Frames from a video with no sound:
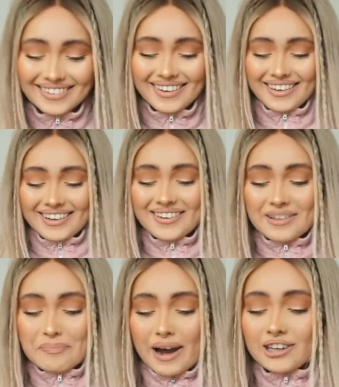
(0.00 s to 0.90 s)
You know, the
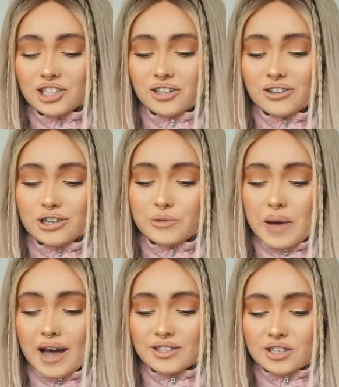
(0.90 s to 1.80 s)
Bachelor's
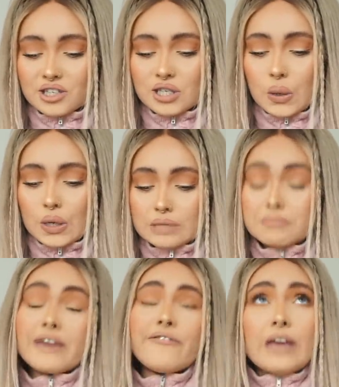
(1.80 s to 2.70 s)
pasta and sauce.
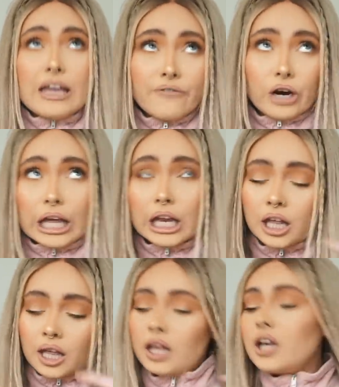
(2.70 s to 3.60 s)
My favourite
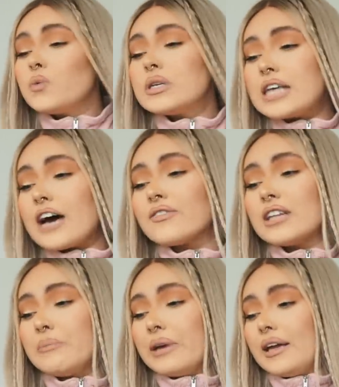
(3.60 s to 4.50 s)
would definitely
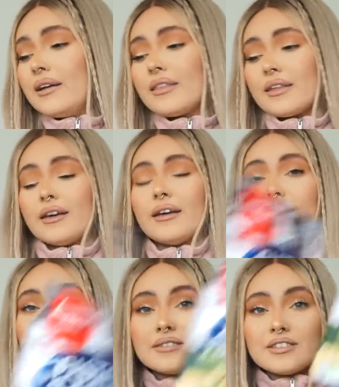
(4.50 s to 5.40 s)
be the
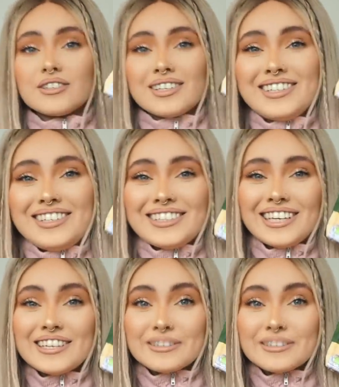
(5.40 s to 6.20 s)
cheese and